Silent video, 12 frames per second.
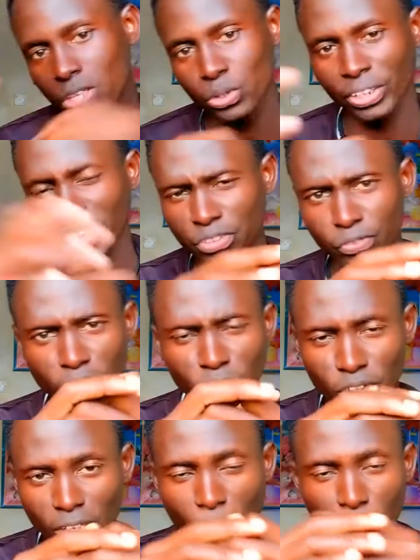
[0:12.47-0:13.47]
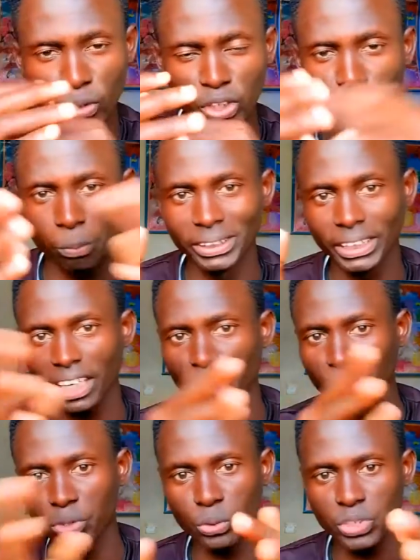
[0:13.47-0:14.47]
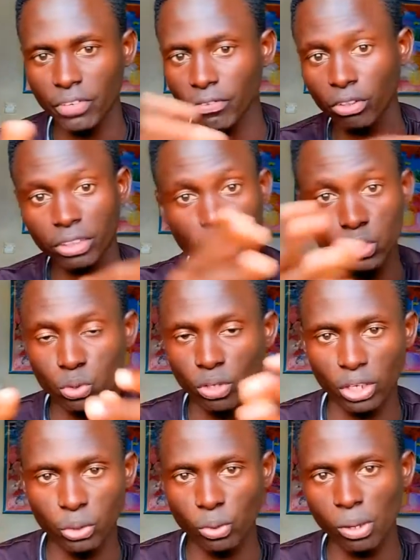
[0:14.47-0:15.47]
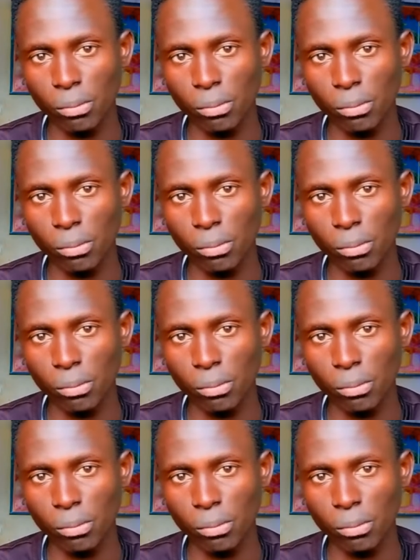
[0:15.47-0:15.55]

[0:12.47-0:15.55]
So in this video I'm going to be sharing with you several things you can do